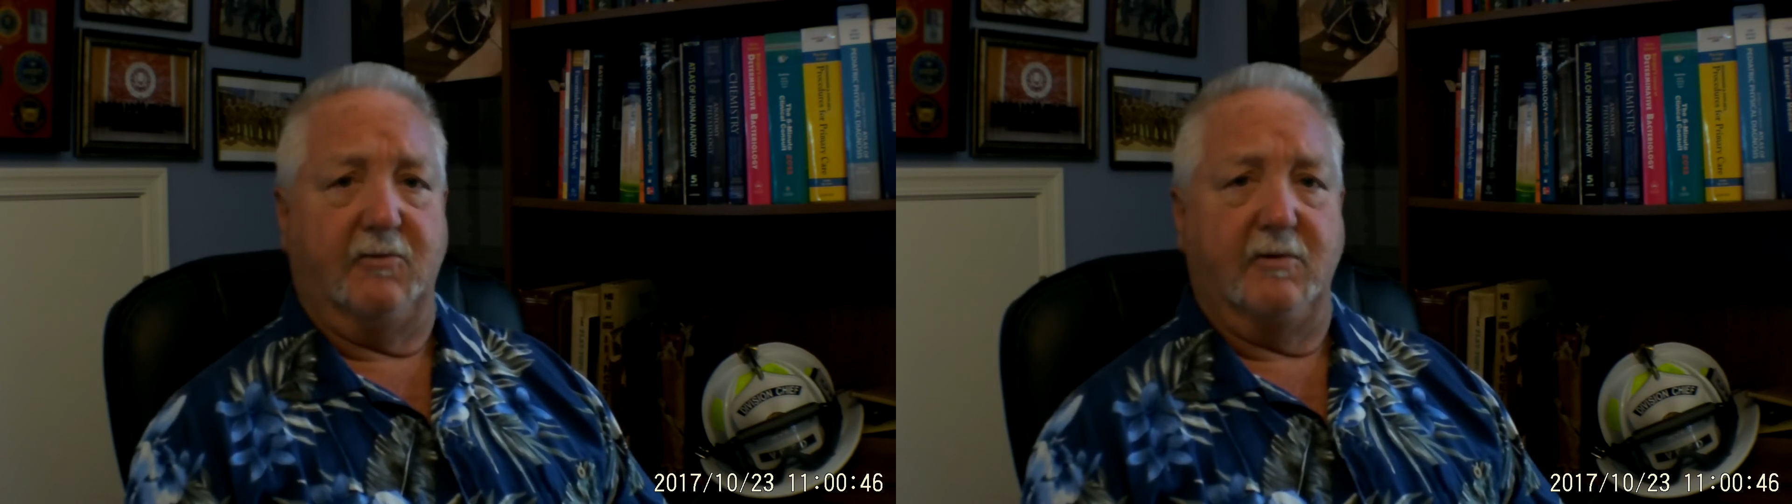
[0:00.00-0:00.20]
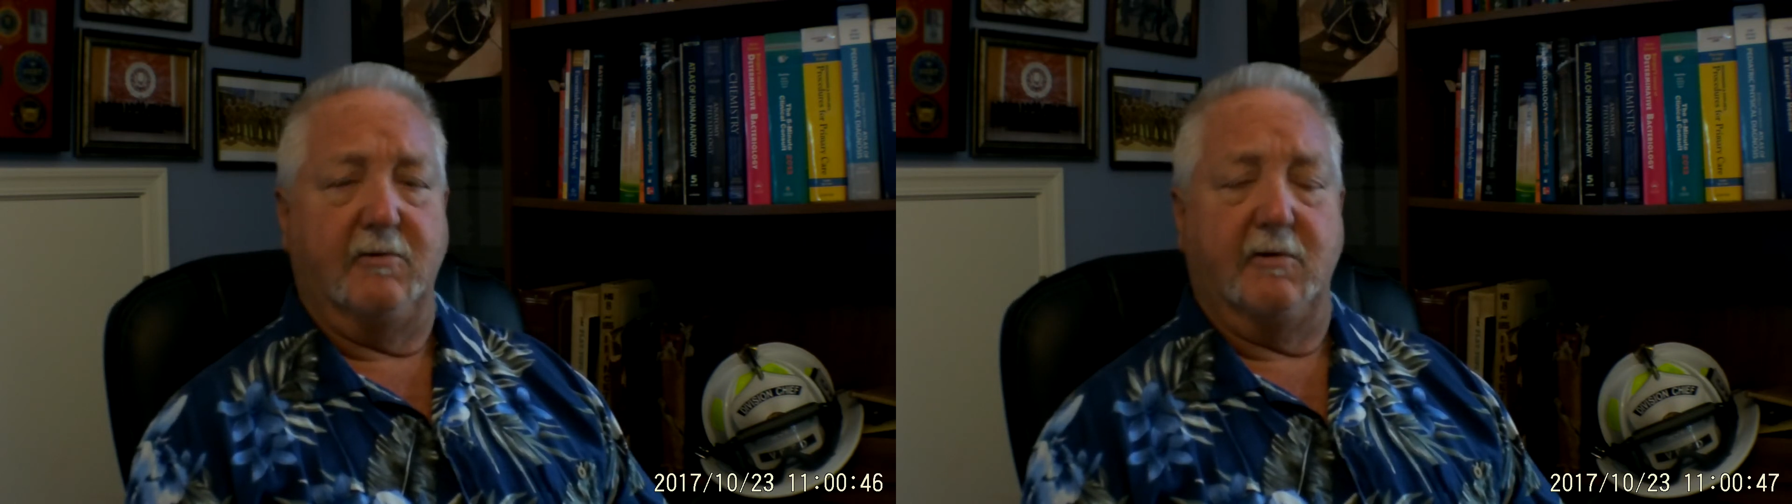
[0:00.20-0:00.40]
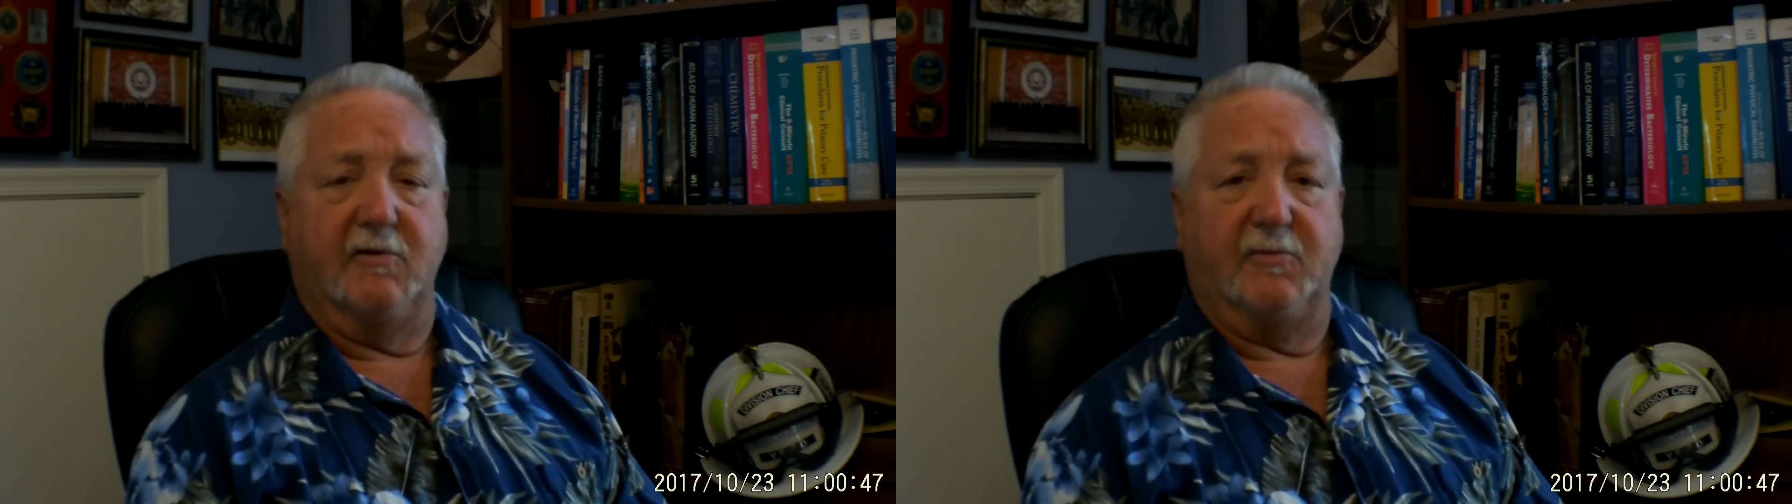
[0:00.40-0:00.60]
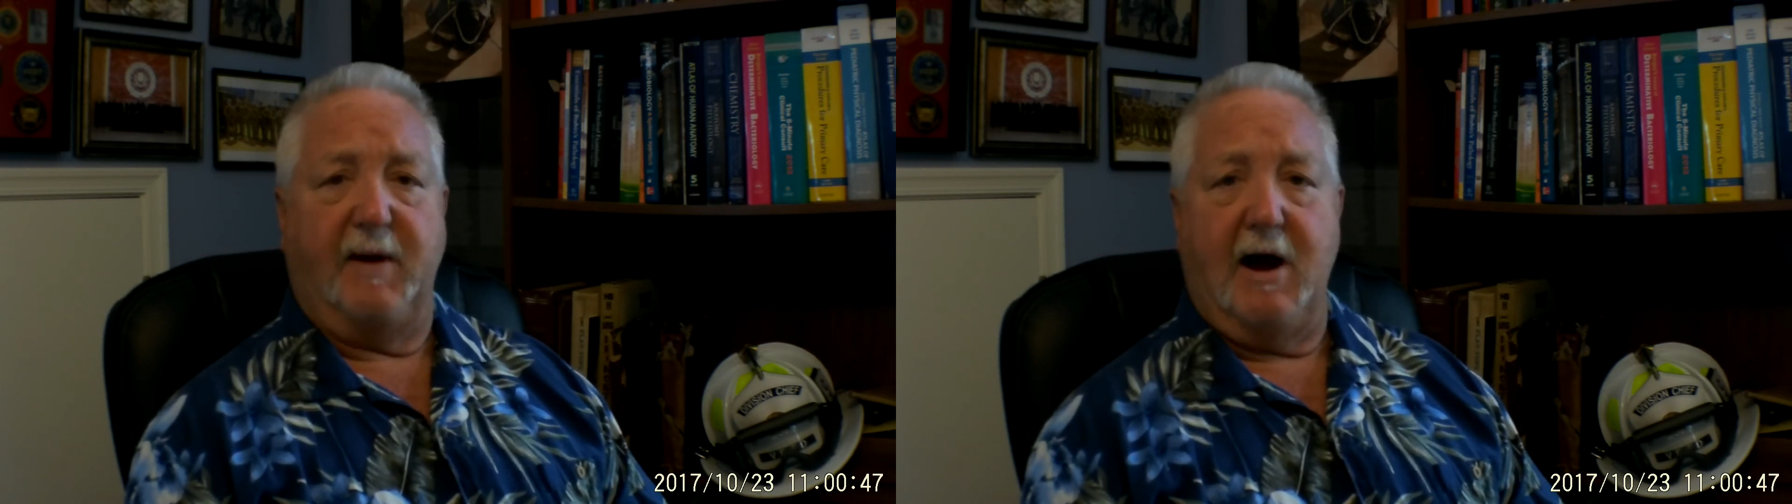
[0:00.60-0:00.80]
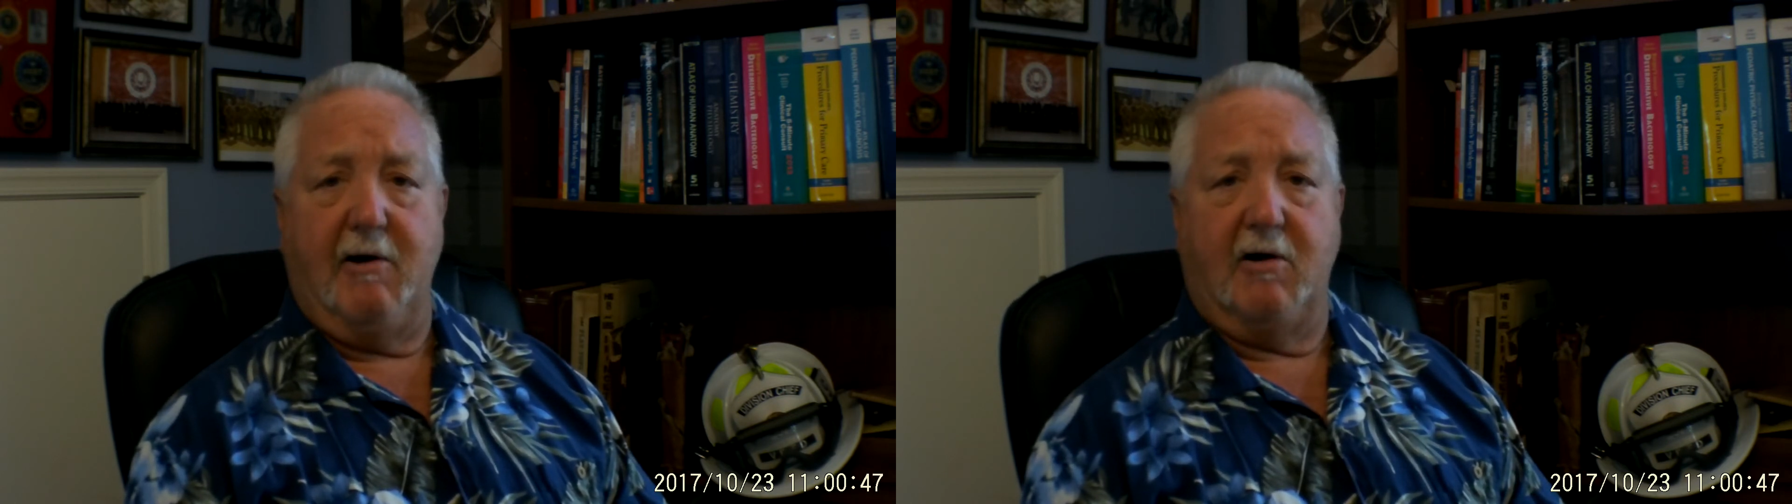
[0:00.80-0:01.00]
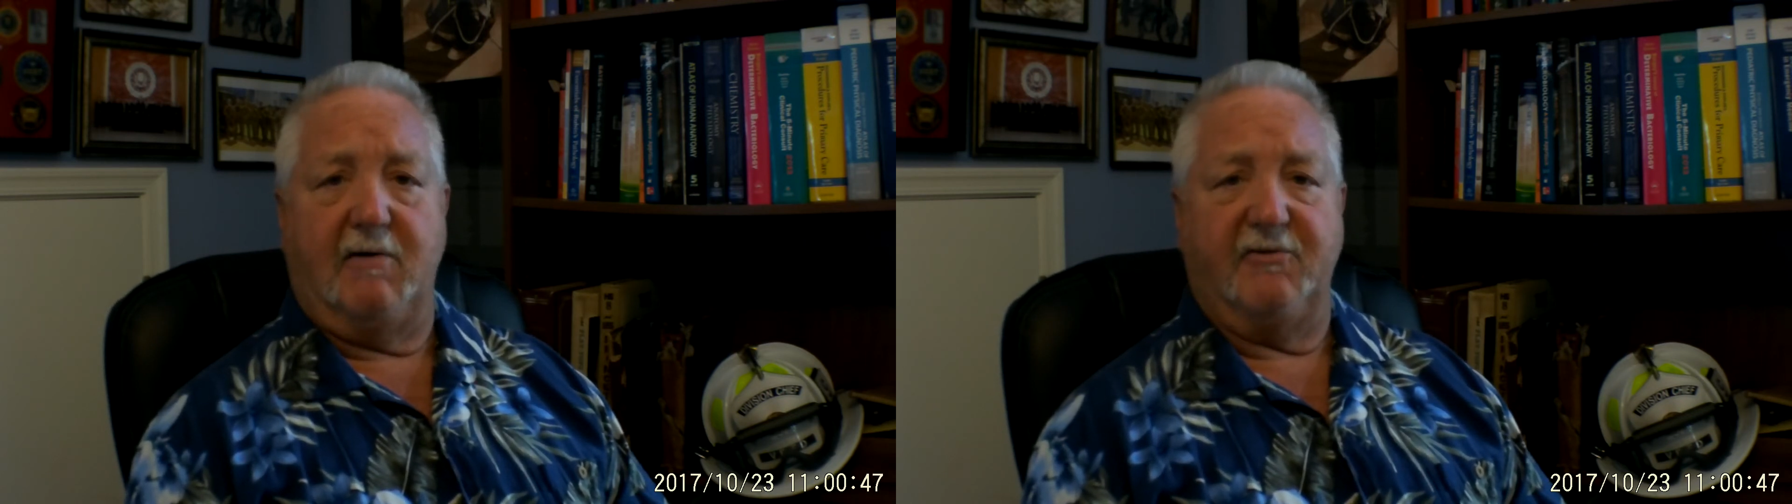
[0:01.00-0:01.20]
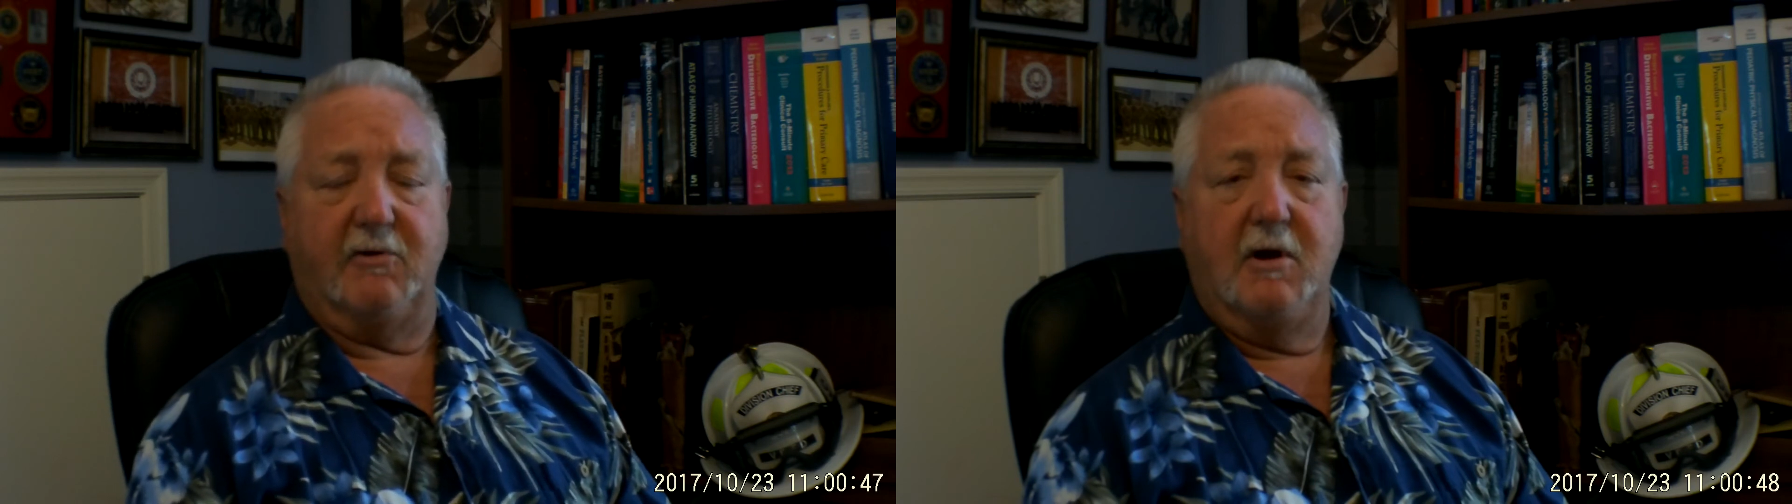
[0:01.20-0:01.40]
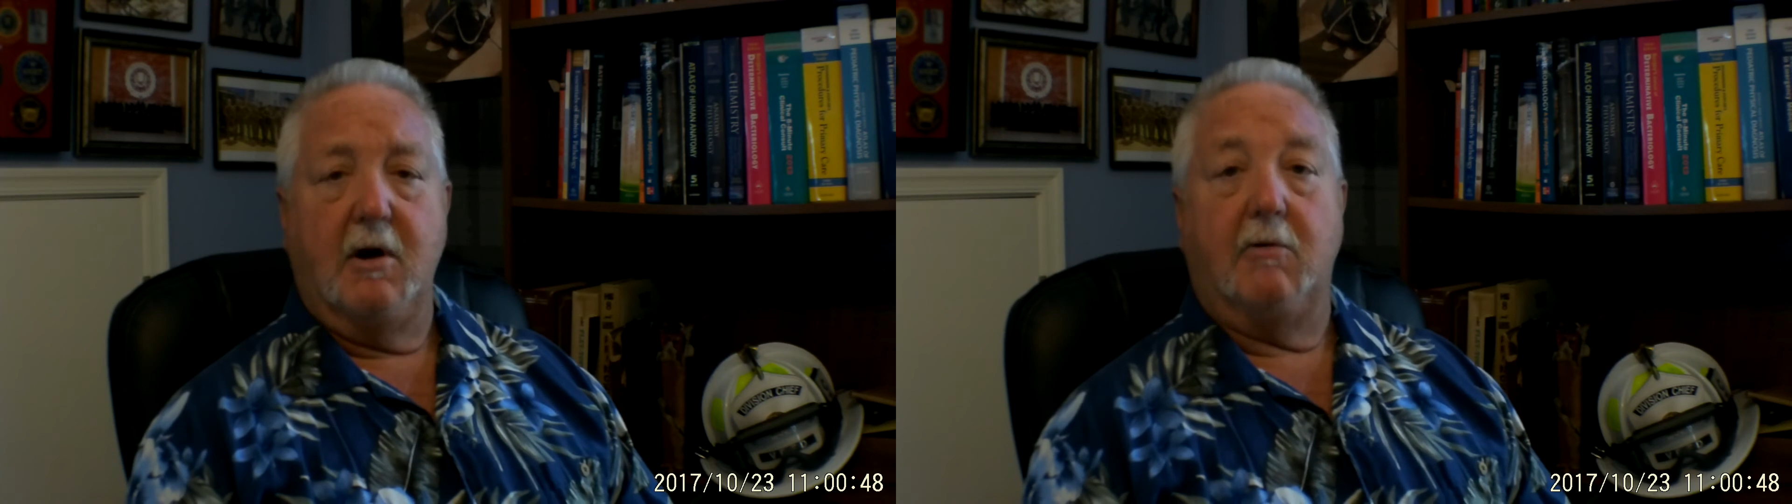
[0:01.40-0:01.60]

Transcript: whether you're an aspiring officer,